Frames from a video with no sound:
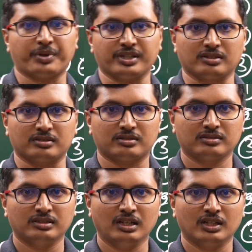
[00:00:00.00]
prices.
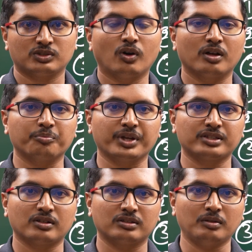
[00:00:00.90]
So on
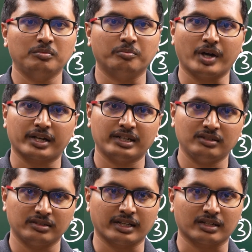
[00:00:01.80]
based on the
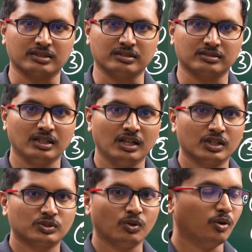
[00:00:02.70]
market direction.
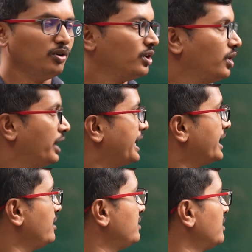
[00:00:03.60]
So
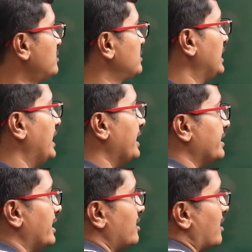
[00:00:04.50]
in this
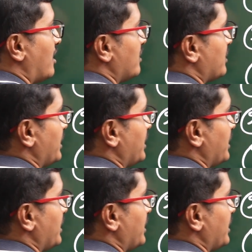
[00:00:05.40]
delta and